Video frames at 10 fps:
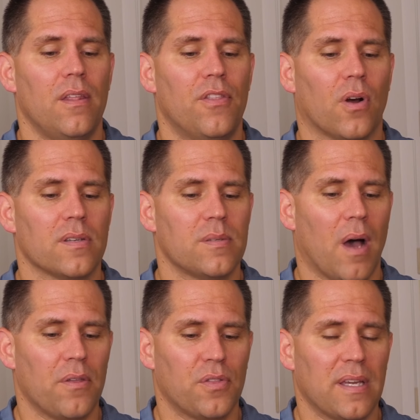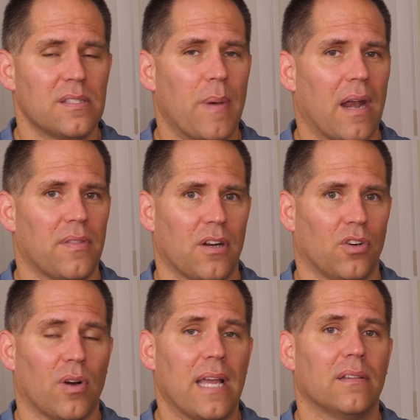There are some other things about it that are
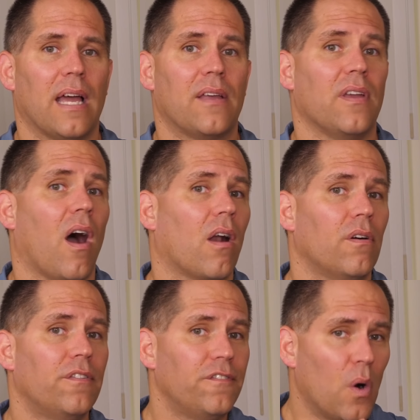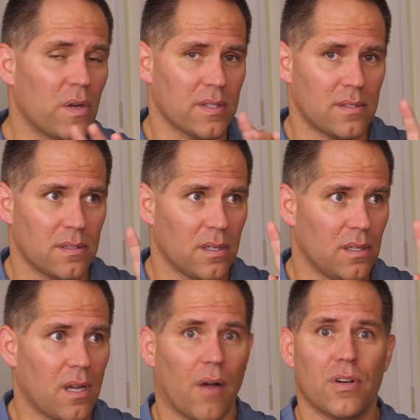great, like the autofocus
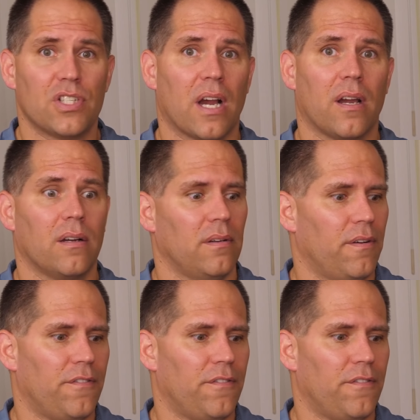coverage area,